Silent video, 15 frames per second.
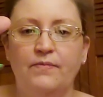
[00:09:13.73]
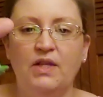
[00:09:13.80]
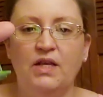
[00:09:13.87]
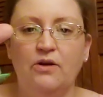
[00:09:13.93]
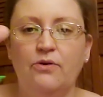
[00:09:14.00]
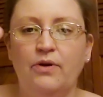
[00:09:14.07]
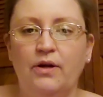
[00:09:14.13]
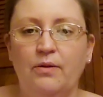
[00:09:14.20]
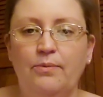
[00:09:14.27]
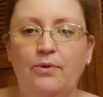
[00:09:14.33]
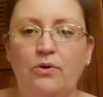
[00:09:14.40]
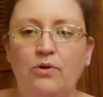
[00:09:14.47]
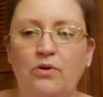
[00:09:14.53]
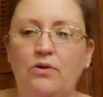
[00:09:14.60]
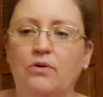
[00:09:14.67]

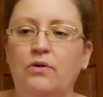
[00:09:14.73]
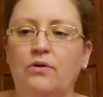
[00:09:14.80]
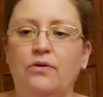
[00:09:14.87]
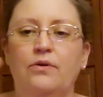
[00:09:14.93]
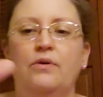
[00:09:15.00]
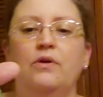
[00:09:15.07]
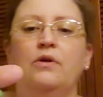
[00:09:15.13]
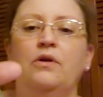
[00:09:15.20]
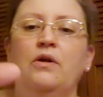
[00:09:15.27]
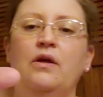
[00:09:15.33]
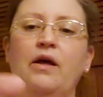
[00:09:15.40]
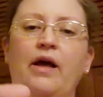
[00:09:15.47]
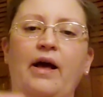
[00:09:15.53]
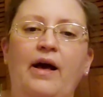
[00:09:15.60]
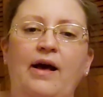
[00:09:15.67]
Incredible Hulk
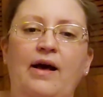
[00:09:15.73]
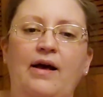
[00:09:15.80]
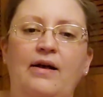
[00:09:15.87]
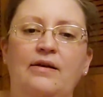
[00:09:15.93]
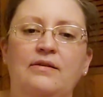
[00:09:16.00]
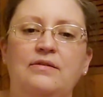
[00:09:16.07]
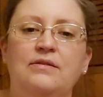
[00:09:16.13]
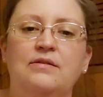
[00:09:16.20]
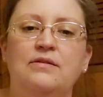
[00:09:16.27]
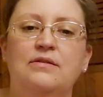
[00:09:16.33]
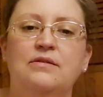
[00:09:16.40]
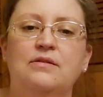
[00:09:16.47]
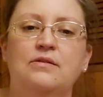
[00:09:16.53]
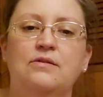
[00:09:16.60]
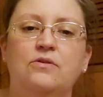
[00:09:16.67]

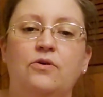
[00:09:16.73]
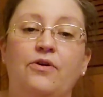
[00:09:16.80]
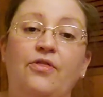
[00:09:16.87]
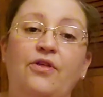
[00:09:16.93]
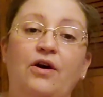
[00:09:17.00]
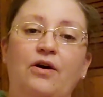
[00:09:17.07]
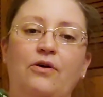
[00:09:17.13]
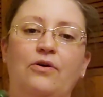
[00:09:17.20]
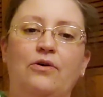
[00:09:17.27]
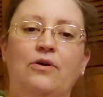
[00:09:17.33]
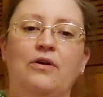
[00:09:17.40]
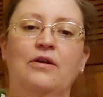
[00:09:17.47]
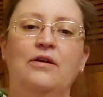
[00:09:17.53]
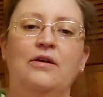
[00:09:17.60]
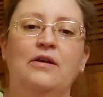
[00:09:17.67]
has, or the
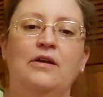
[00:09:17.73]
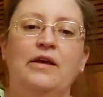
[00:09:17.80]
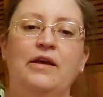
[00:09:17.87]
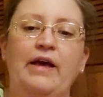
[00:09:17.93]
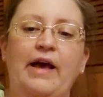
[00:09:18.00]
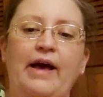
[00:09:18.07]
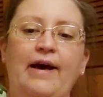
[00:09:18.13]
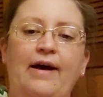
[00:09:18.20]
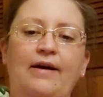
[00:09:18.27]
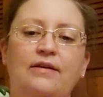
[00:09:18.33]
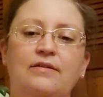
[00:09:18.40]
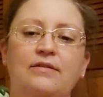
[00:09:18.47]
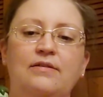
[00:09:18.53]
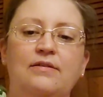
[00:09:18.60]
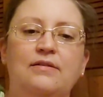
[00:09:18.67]
Hulk
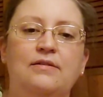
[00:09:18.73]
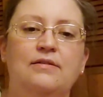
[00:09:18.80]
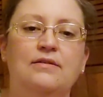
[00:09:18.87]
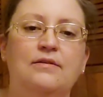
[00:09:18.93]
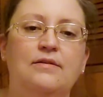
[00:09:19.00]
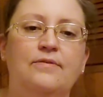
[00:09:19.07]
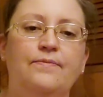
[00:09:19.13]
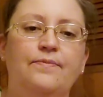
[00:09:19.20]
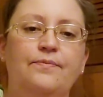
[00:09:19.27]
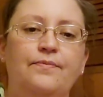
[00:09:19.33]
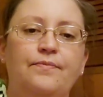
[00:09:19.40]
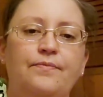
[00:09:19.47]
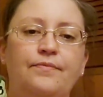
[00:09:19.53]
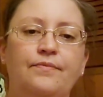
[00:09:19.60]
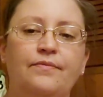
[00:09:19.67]
has
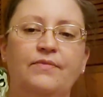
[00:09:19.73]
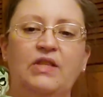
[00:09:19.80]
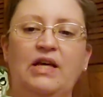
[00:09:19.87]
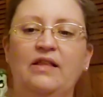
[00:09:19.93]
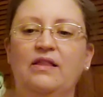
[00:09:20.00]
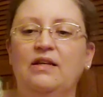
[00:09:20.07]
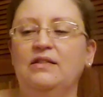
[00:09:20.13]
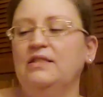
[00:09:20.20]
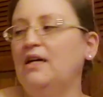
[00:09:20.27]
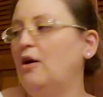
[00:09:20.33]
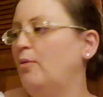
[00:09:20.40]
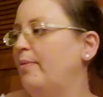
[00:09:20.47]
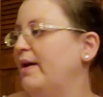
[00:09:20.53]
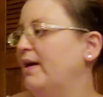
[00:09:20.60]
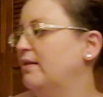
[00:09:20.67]
that thing to
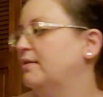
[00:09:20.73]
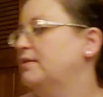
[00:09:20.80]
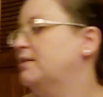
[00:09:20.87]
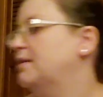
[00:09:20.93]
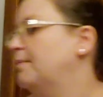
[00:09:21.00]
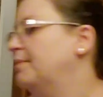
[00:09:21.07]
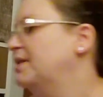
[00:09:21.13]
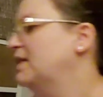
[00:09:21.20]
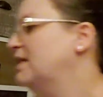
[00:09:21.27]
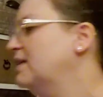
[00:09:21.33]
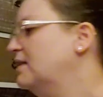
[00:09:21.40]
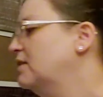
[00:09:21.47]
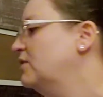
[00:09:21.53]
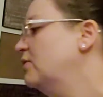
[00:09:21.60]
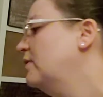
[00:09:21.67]
help balance him, but they
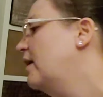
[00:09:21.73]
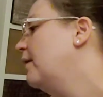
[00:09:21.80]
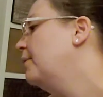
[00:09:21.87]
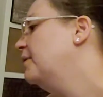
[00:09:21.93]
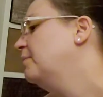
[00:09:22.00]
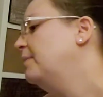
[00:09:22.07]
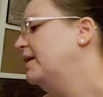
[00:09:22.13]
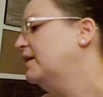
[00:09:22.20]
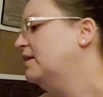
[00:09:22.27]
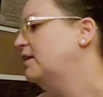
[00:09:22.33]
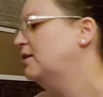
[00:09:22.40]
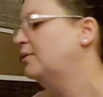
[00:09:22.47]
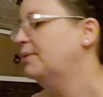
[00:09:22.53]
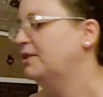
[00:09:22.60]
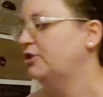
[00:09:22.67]
didn't do that with
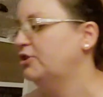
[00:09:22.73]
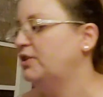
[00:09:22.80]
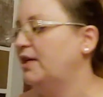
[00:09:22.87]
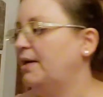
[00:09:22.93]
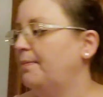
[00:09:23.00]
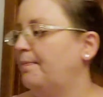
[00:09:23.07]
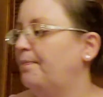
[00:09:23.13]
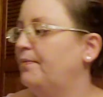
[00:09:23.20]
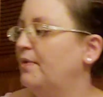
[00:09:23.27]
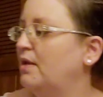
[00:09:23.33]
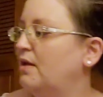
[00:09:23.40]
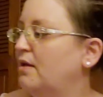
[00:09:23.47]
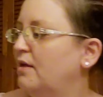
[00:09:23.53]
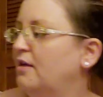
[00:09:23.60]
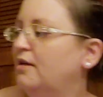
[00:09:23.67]
Magneto. What a shame,
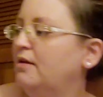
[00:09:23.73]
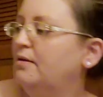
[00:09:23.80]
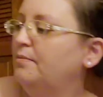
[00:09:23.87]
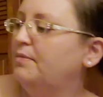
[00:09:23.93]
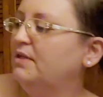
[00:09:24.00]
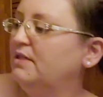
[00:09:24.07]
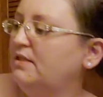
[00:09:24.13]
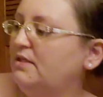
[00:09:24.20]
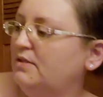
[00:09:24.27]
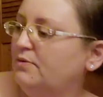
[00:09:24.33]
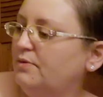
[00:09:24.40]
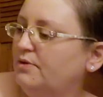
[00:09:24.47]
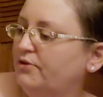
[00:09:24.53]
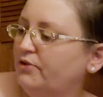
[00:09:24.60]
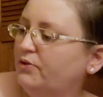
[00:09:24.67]
because he's
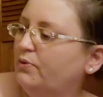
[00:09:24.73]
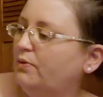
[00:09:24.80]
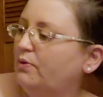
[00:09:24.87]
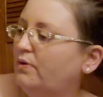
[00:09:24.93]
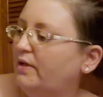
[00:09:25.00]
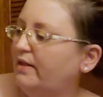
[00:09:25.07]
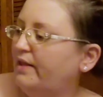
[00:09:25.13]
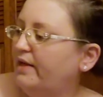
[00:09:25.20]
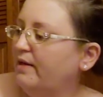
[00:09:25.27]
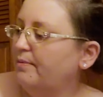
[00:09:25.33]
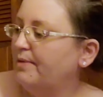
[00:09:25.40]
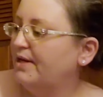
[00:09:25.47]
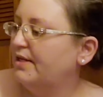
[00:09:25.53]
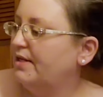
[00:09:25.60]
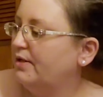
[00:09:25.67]
really cool. I like
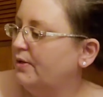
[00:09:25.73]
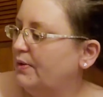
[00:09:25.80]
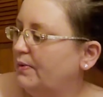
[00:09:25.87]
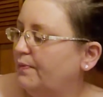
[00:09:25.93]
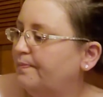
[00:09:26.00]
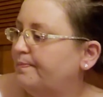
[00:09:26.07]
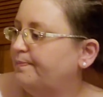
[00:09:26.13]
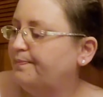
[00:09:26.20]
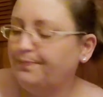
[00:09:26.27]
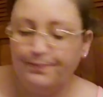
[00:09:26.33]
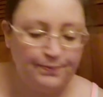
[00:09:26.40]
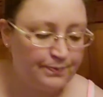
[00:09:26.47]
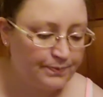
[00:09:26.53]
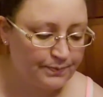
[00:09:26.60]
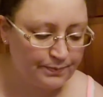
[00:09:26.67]
Magneto.
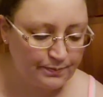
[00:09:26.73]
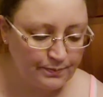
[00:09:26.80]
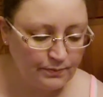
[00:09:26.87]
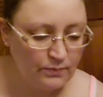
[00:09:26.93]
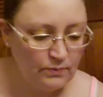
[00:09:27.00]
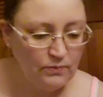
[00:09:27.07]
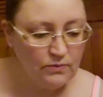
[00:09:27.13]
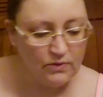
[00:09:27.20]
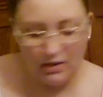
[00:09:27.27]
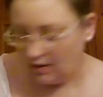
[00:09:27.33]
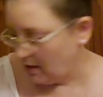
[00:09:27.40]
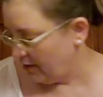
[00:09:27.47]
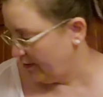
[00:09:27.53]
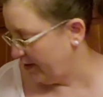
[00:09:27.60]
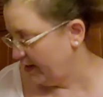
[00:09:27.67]

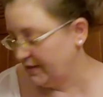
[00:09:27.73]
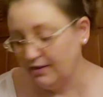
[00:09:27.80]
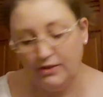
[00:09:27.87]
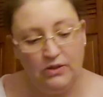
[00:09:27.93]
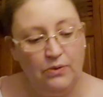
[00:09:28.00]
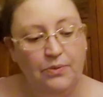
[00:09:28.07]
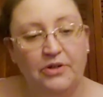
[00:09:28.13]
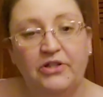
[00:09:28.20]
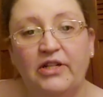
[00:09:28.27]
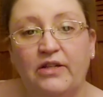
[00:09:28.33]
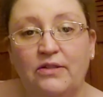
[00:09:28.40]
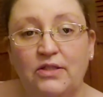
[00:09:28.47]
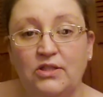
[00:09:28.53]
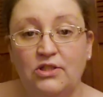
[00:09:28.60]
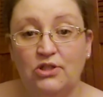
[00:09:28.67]
All right, so we're
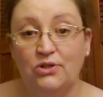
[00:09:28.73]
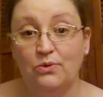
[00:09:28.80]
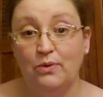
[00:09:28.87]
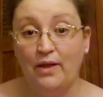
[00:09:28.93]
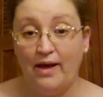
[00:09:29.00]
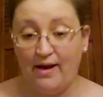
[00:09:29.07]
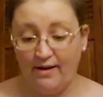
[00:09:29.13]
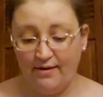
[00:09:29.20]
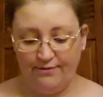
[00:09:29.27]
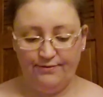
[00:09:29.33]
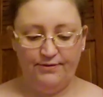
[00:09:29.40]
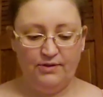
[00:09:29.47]
down to 2 left.